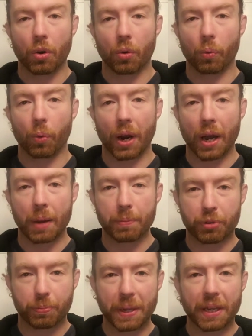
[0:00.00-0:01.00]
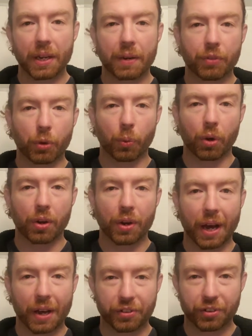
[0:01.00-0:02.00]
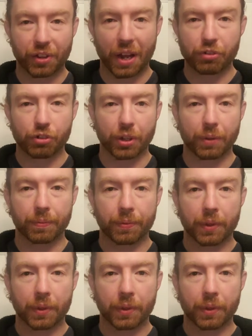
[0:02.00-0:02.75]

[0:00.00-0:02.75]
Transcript: When I'm speaking of the word ascension,